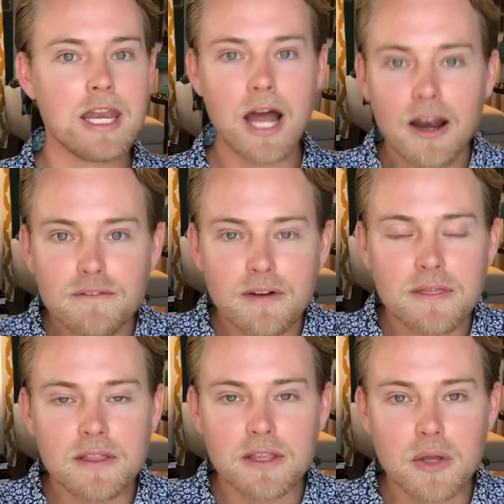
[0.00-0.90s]
not a
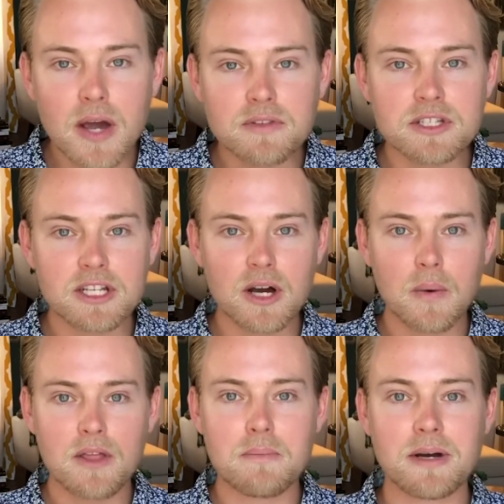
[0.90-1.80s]
fun thing that you have to deal
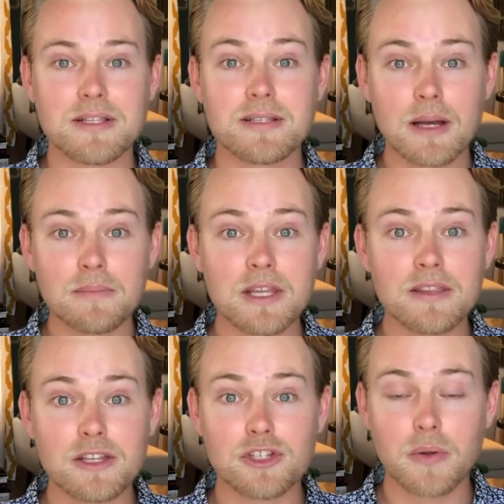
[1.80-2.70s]
with, but
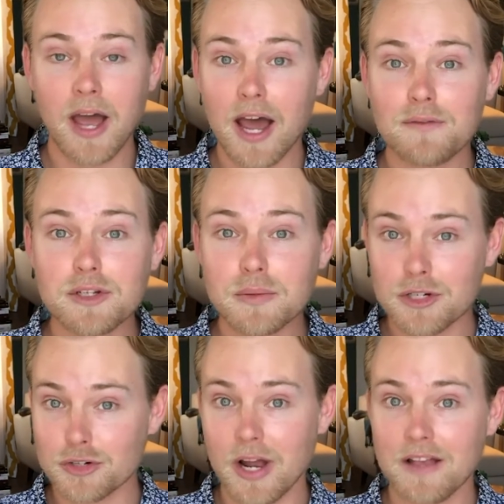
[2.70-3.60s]
something that you have to
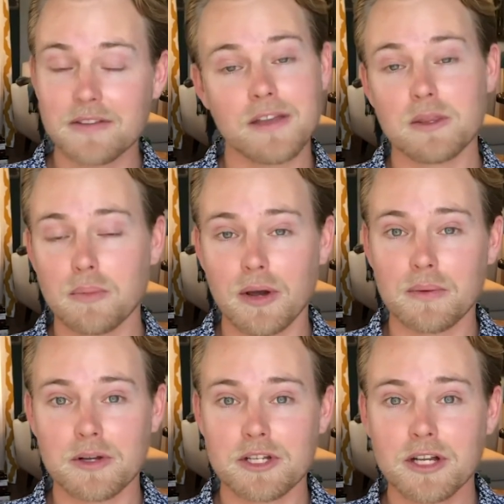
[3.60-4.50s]
address at the point
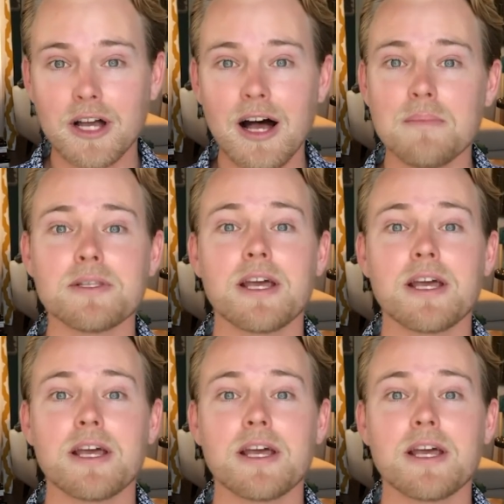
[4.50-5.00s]
in which it comes.